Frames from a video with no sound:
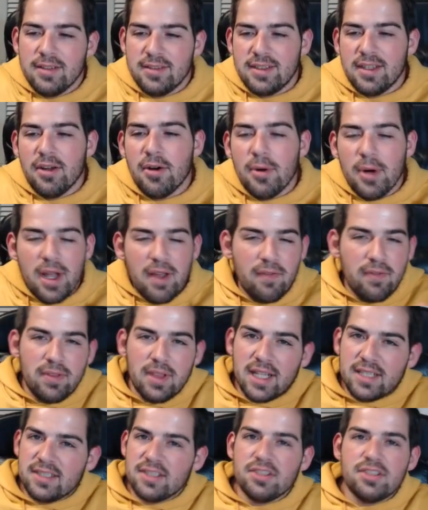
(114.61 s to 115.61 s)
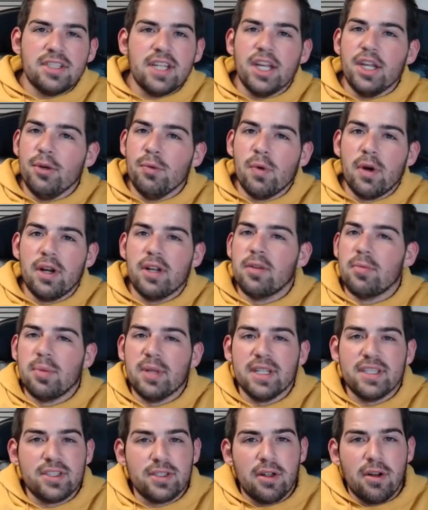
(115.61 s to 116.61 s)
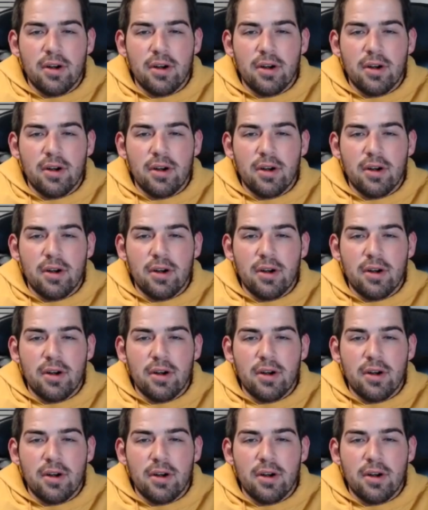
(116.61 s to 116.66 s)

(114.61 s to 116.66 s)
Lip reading: So if, let's just say you wanted to blitz,